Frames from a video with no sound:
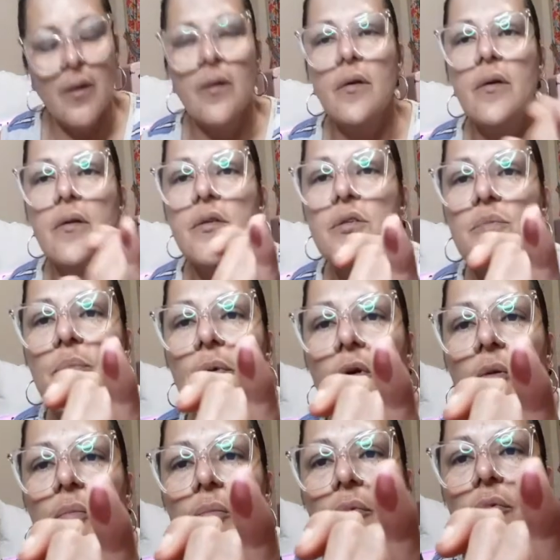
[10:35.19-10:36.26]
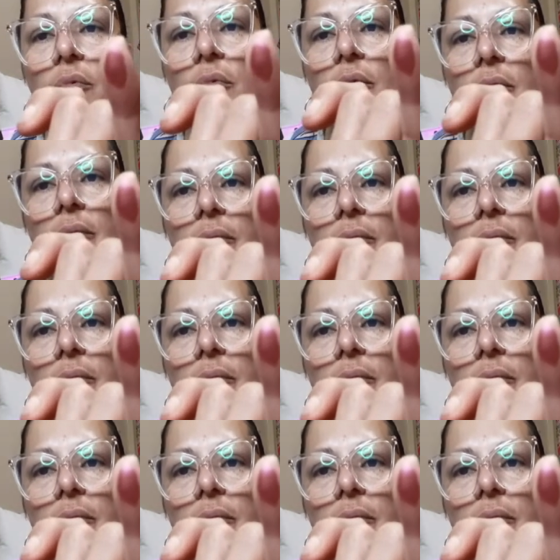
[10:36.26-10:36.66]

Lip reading: Look at this purple.